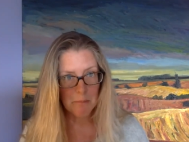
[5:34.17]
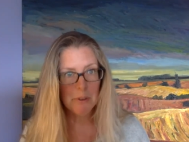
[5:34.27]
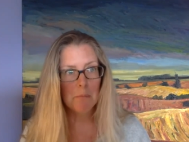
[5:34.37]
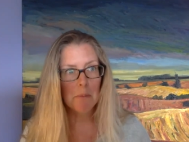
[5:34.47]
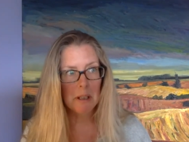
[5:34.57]

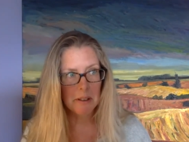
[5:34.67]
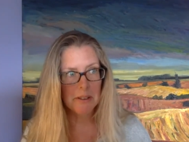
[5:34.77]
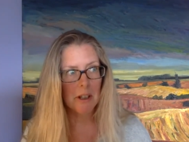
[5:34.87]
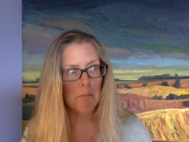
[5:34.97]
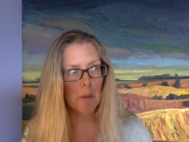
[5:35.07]
submitting the
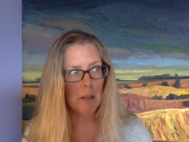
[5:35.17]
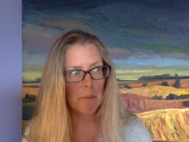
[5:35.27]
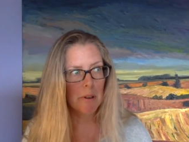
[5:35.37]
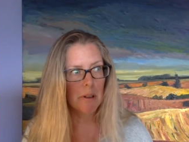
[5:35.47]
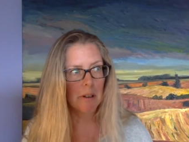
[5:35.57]
same
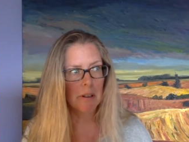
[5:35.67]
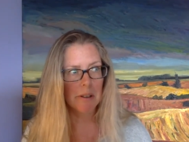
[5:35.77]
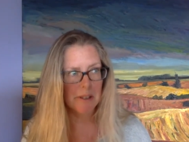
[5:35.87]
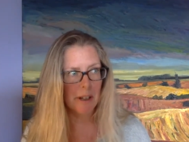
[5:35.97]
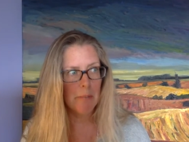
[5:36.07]
paper or
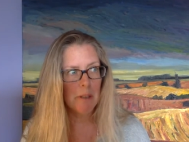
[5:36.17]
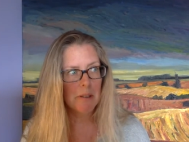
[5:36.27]
assignment